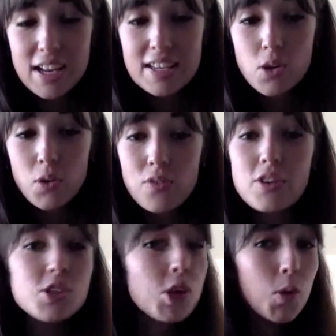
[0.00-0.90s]
It's on for
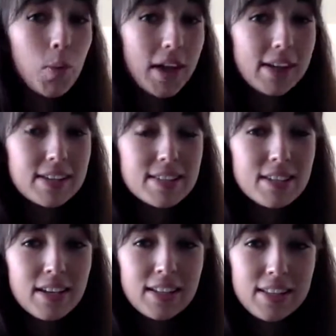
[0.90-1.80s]
2 weeks,
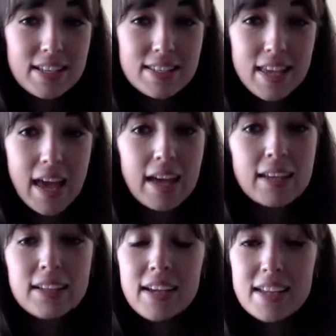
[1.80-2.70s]
this year
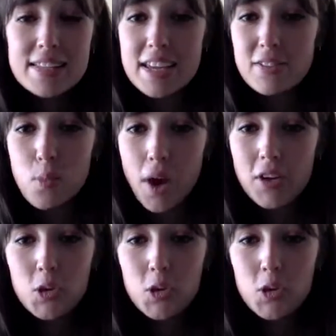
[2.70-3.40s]
instead of one.